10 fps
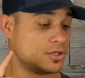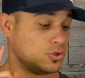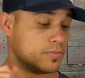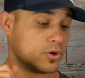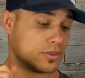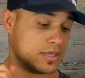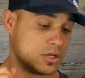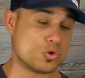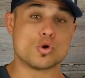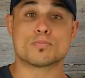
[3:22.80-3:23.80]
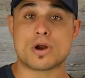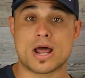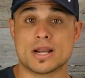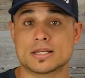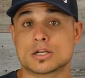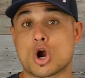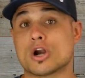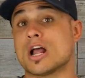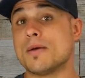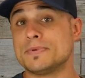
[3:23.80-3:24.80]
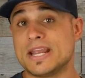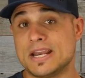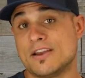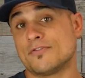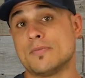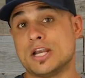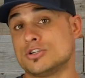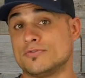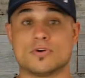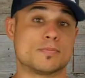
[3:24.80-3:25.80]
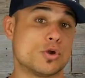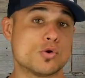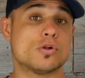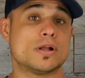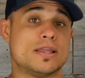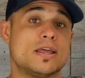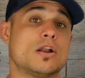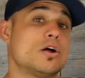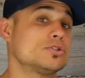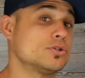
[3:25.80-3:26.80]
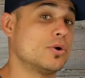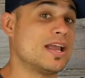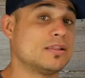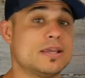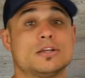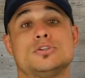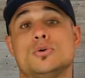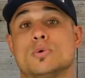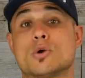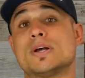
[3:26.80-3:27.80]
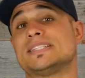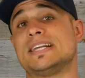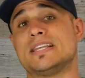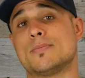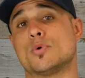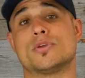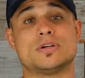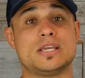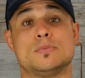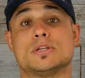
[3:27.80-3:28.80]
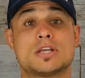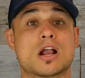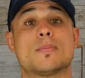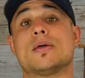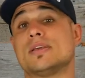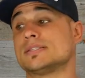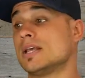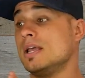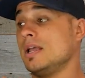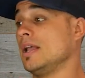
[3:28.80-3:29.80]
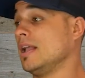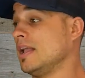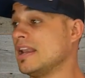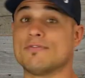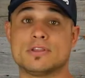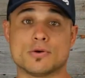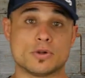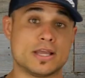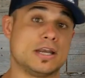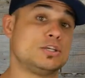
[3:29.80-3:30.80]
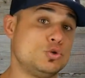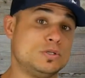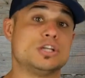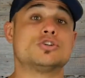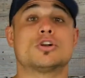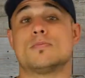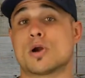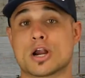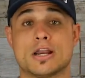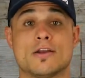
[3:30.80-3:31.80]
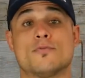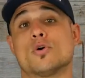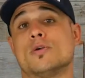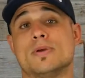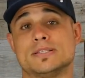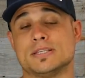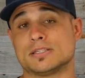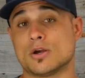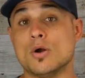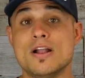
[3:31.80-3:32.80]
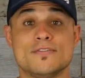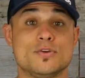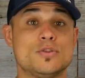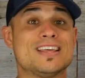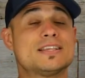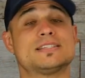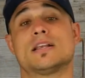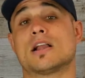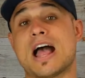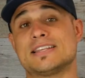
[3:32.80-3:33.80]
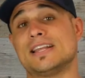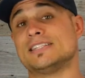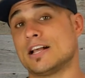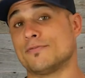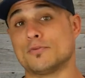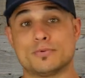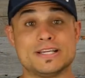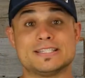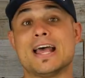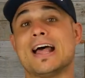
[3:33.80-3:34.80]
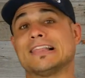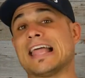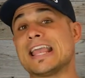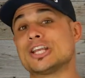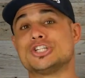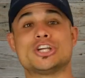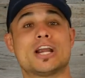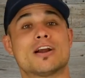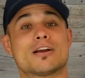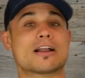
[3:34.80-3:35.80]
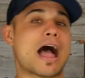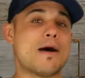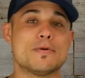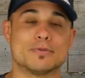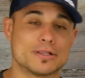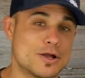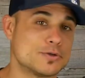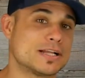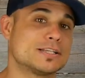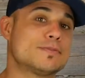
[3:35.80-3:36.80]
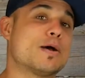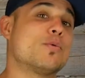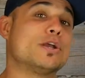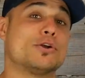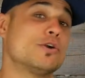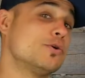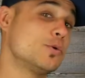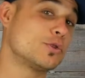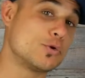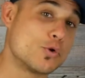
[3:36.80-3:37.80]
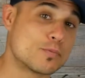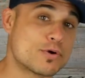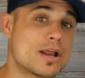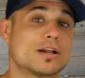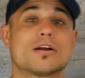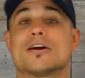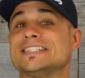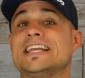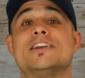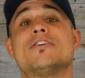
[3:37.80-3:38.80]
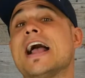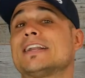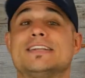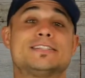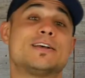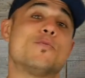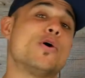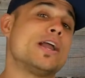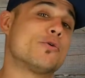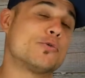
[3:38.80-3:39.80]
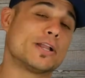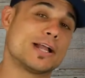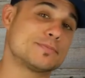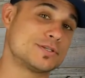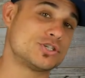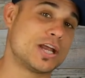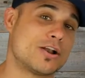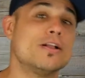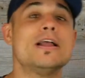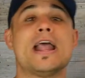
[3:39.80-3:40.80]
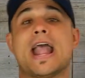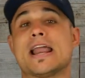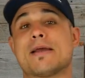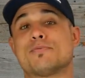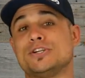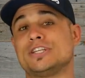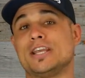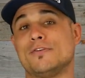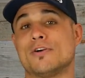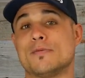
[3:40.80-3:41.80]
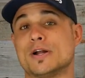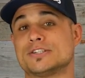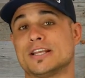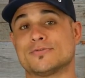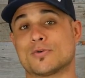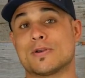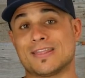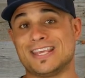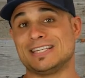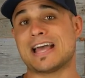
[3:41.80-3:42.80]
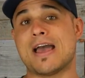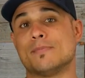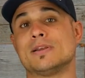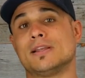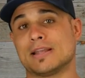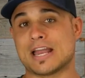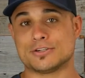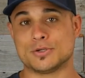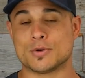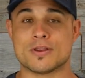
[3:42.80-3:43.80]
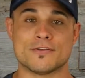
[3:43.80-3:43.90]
to both the Google product card update information from Google, and then also a link to request a demo with our team to talk about this and everything related to digital marketing for your business. So if you think this content is helpful, please like, share, comment below. Tell us about what you're doing with Google product cards. Interact in some way. It really helps the channel. And I appreciate you very much. Thanks for the time. Catch you soon with another